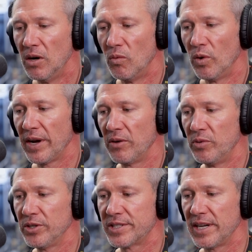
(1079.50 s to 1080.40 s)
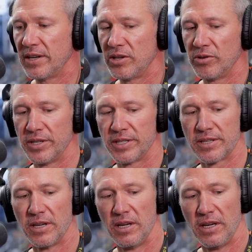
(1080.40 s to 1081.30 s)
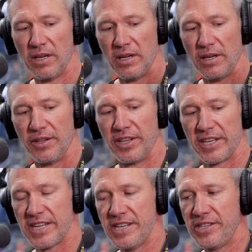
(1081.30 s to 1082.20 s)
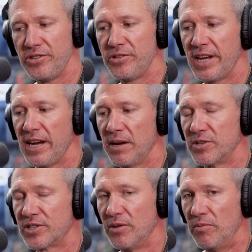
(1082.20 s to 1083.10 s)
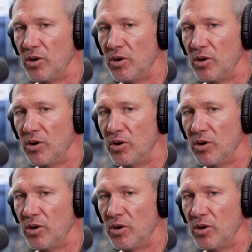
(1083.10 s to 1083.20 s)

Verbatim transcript: What I will tell you is, the E two cam is the